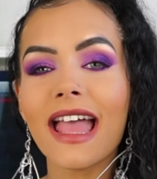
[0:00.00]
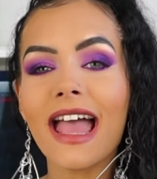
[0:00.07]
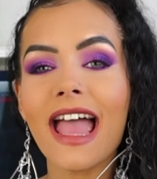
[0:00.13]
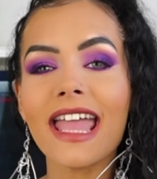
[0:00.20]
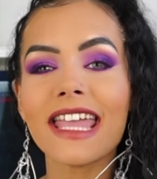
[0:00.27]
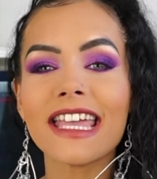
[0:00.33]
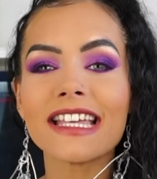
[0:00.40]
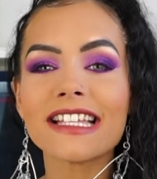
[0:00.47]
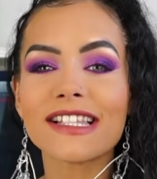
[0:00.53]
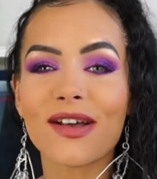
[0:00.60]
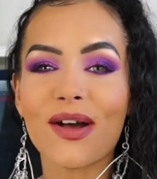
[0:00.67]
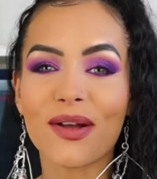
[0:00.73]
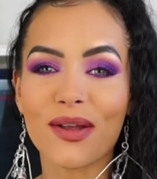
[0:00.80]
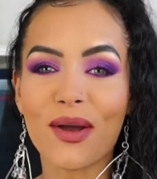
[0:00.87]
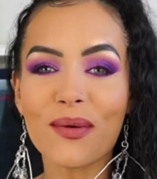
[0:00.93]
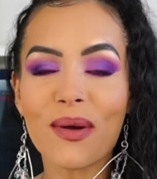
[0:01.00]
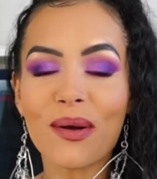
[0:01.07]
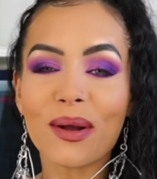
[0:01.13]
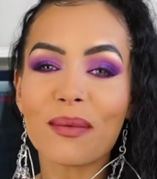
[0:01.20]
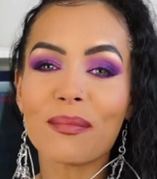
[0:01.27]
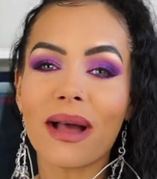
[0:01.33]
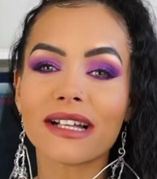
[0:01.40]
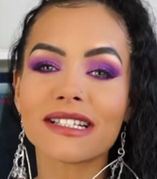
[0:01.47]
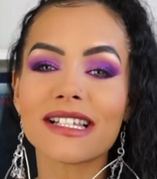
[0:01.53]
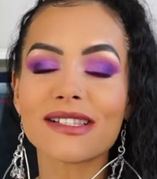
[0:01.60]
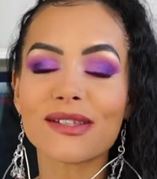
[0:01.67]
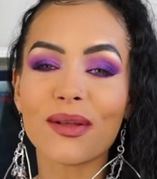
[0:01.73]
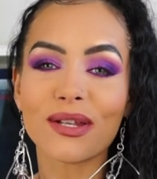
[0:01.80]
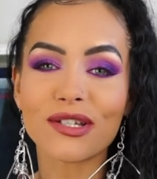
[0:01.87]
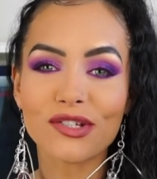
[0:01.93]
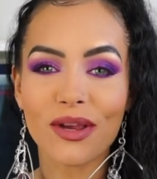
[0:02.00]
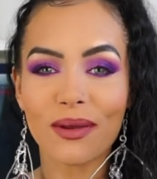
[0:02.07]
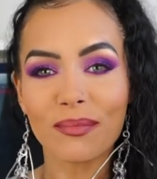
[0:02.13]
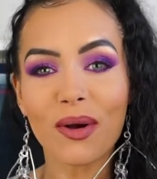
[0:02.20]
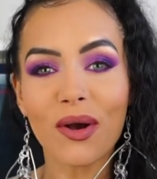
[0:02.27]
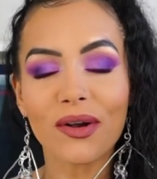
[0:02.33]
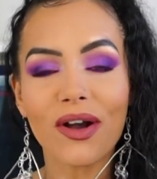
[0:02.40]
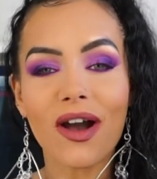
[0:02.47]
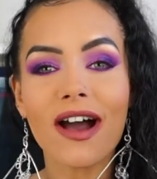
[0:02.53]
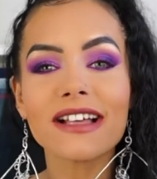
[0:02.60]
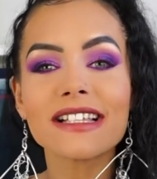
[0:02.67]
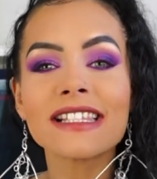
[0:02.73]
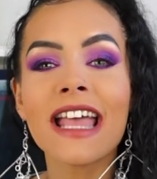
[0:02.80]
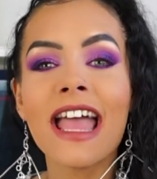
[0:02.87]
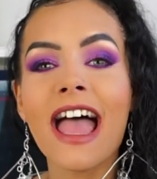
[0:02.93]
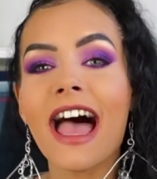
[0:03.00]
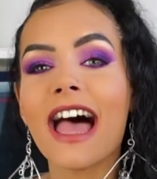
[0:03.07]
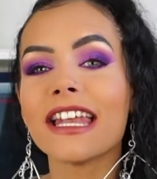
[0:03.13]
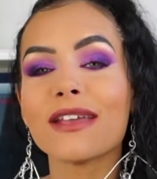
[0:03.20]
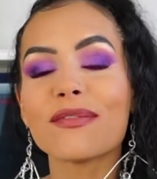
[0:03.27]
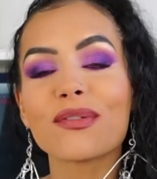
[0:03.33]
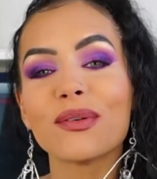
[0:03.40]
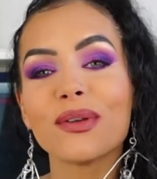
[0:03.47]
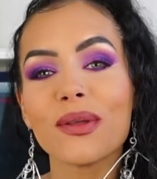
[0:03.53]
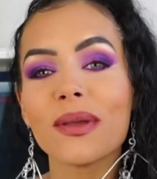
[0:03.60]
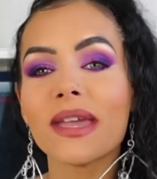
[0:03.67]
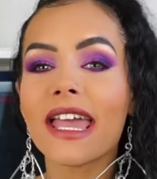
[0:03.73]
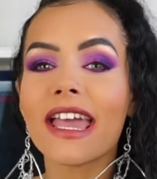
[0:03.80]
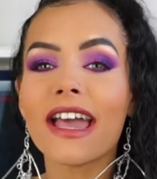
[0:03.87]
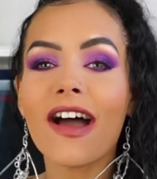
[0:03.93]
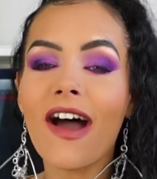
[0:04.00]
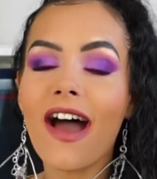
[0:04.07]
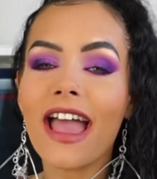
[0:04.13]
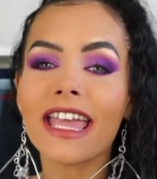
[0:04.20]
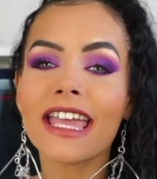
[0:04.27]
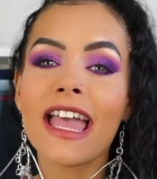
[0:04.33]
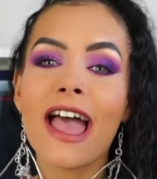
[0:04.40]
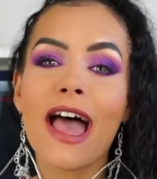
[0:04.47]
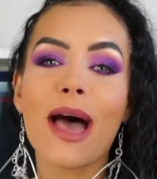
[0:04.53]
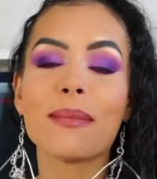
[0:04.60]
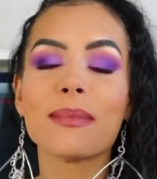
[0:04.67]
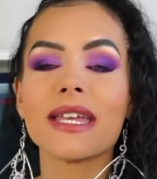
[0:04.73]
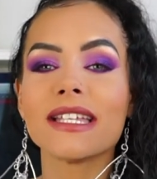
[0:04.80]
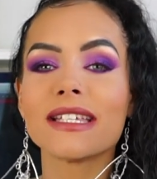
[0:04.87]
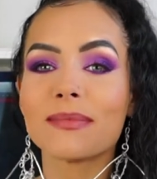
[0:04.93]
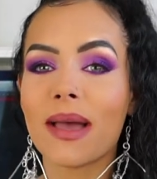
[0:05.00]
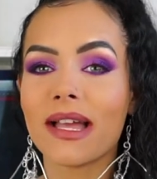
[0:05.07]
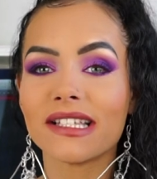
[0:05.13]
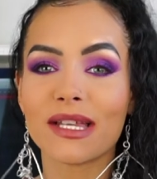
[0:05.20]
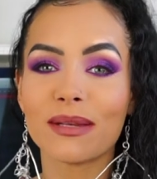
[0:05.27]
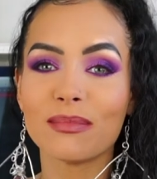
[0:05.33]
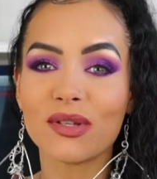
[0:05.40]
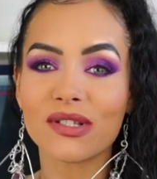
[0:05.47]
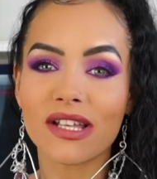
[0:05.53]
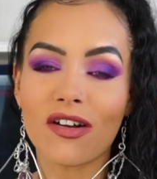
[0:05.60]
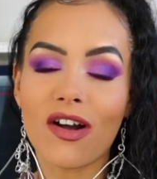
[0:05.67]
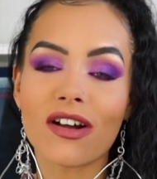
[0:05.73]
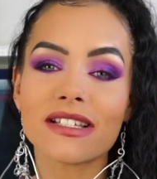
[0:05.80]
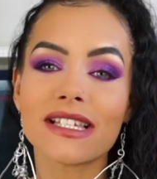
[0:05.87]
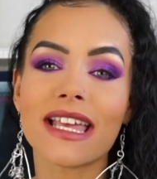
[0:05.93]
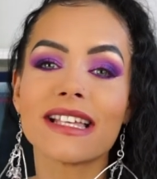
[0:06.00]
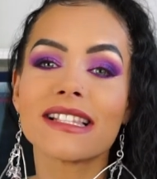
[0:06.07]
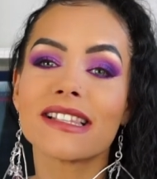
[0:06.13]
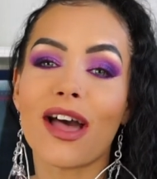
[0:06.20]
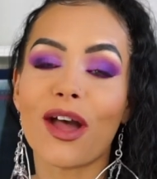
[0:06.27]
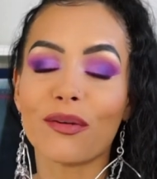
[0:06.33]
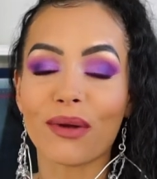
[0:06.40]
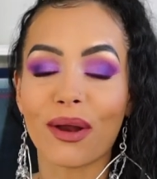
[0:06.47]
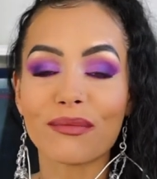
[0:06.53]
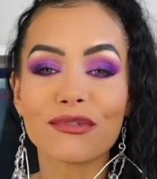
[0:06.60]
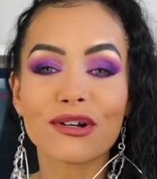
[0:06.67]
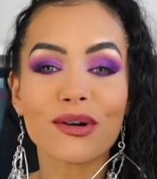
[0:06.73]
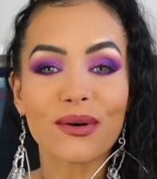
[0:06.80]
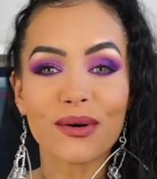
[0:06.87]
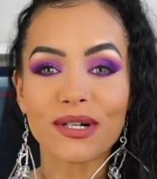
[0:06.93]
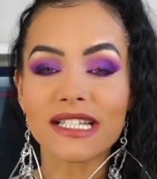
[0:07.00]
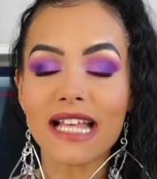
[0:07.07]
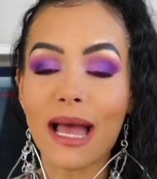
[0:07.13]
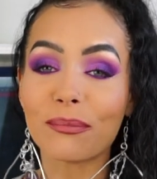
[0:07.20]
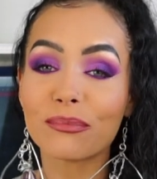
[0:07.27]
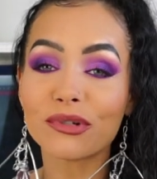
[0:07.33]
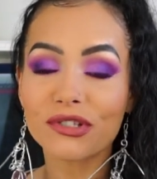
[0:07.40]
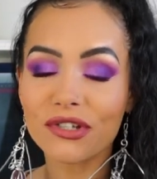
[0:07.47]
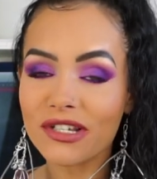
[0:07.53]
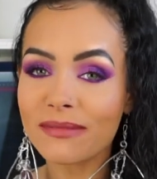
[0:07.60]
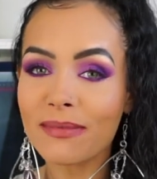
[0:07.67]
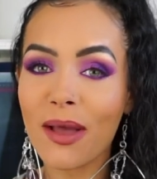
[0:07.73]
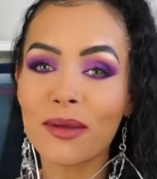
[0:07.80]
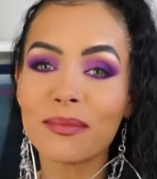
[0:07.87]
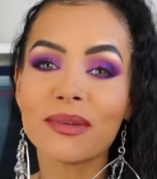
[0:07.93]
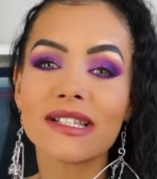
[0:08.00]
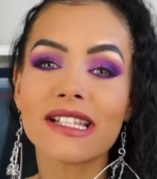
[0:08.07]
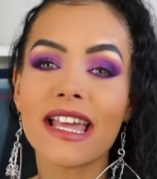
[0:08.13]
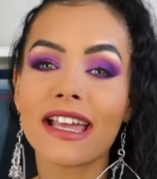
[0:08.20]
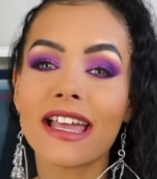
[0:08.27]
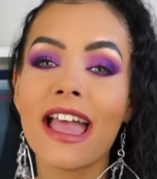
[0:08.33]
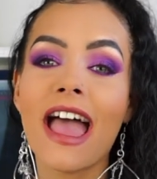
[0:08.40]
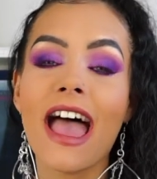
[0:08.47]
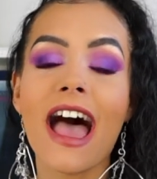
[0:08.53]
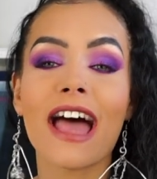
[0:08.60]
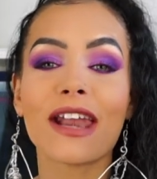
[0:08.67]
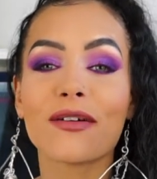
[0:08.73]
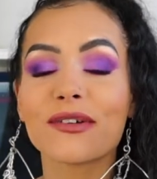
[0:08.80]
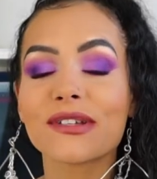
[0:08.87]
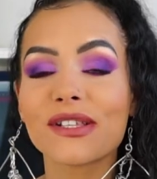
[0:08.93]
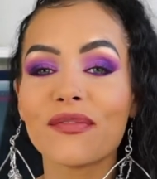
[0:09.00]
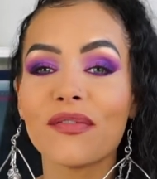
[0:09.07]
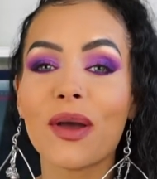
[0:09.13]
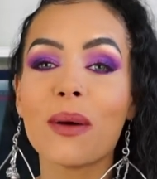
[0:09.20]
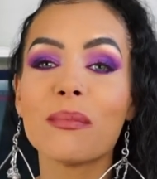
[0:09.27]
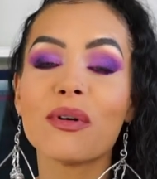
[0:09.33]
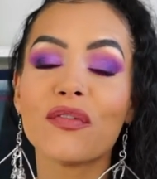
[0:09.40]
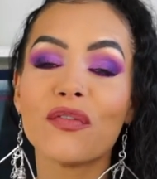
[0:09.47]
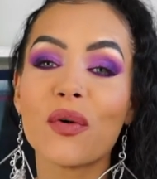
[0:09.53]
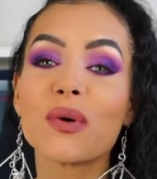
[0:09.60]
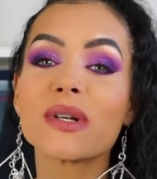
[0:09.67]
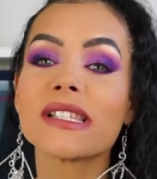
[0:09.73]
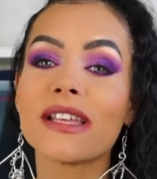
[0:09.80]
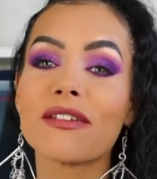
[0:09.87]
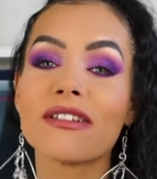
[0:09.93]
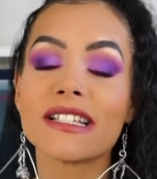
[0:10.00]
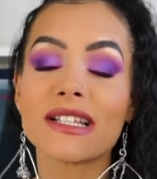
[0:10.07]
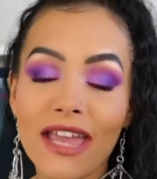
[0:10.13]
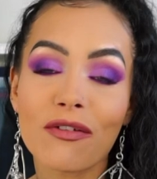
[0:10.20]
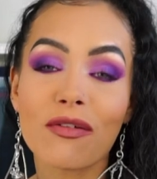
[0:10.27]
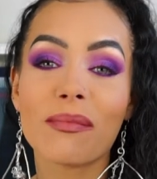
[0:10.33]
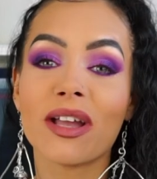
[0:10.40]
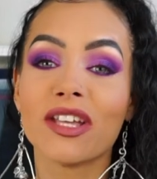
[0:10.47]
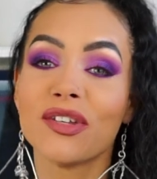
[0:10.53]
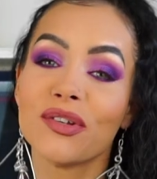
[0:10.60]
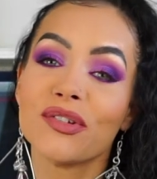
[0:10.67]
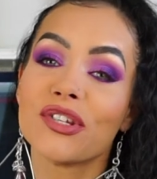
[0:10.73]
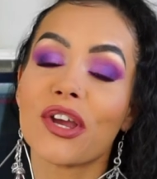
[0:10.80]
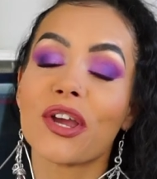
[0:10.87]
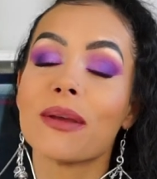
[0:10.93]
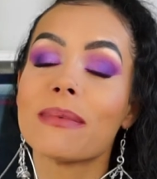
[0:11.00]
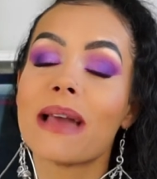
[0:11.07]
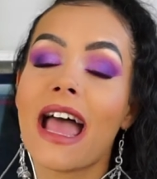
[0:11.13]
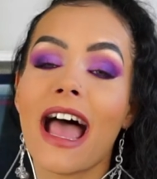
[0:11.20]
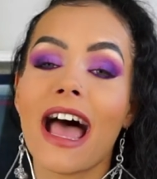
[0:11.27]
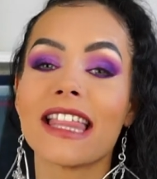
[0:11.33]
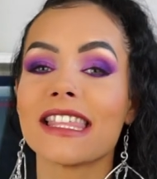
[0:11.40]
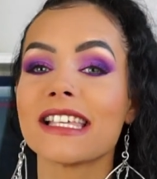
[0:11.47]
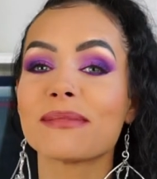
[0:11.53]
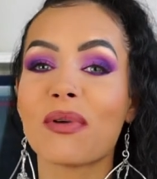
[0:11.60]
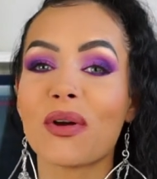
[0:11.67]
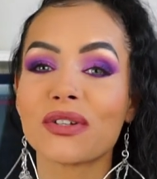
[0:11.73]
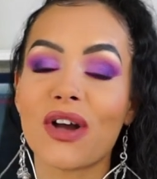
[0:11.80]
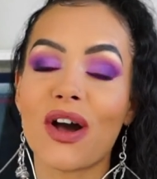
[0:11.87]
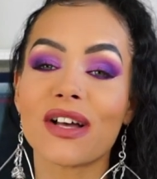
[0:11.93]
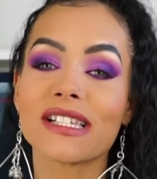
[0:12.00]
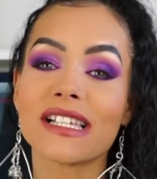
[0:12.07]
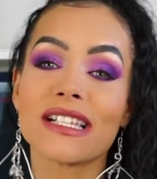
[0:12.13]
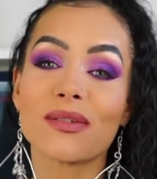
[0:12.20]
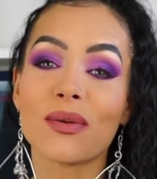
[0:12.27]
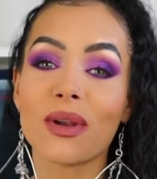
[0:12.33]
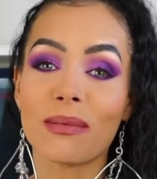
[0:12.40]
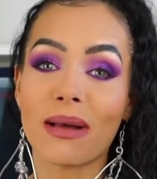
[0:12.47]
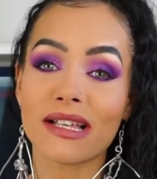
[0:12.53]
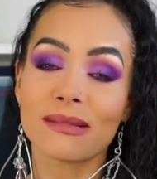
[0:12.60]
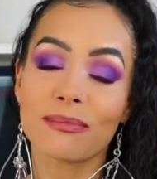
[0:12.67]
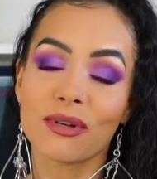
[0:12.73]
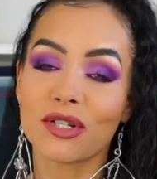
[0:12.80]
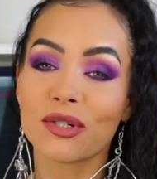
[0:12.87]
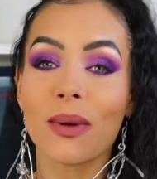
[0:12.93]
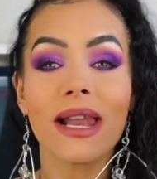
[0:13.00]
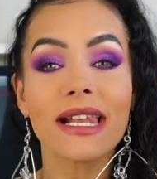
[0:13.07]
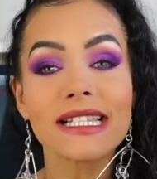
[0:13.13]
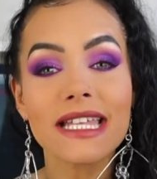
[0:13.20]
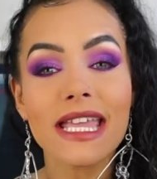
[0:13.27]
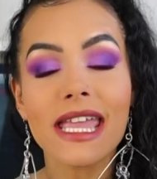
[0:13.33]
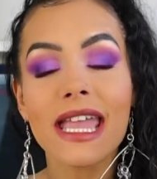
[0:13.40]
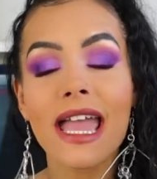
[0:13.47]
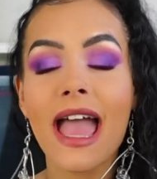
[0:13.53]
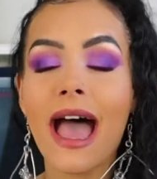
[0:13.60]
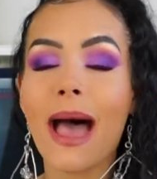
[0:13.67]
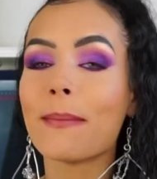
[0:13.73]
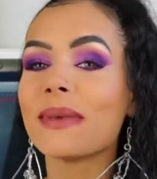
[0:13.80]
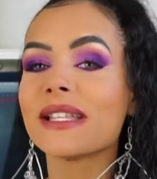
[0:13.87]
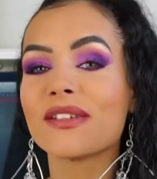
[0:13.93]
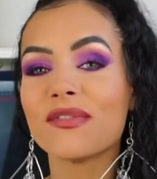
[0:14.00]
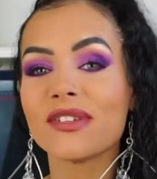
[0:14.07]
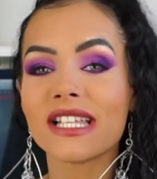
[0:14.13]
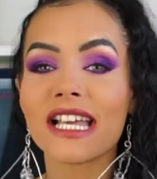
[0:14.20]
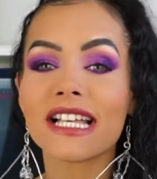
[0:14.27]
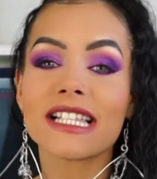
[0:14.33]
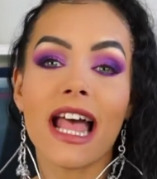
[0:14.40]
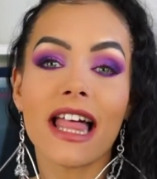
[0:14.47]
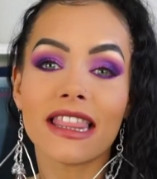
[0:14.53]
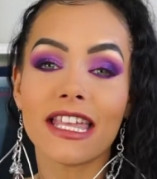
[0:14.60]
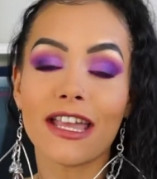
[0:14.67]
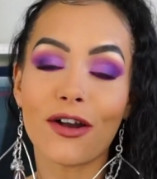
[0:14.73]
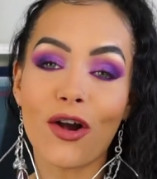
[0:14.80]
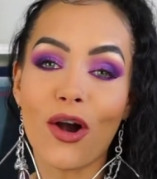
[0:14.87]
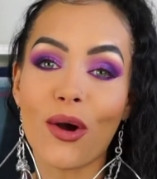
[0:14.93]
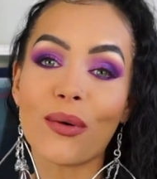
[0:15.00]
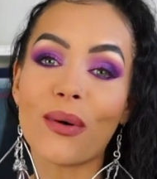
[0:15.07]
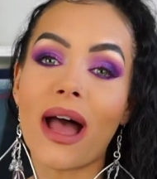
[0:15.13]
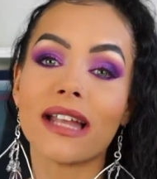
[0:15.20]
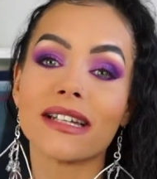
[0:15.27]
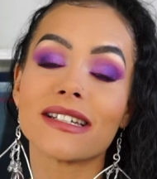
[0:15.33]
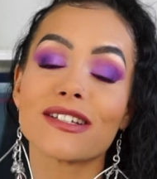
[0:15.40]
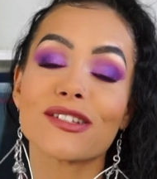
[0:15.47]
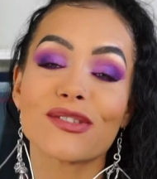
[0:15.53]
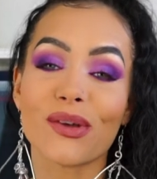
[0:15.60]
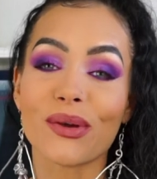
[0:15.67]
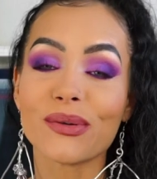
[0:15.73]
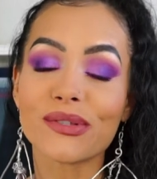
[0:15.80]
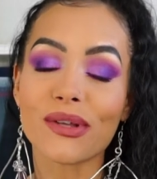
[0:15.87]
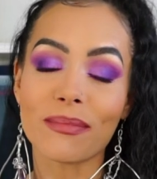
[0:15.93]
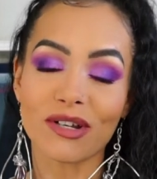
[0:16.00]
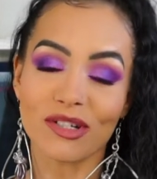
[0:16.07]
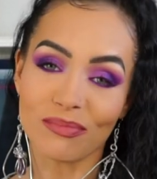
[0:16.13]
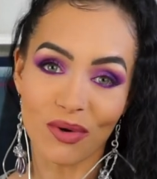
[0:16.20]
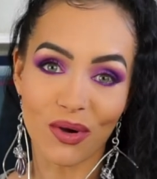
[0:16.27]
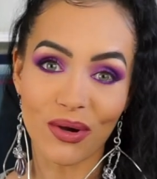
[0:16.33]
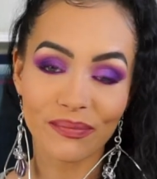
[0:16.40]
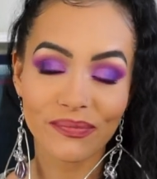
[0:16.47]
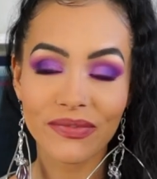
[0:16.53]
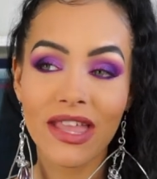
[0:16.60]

Hey, it's Xana. Welcome back to Solar Tripp Podcast. And if you're new here, hi, I'm an independent music artist. I write, record, and produce my own music. And I also film four series here on my YouTube. And this podcast is all about spirituality and metaphysics and the occult and so, so much more.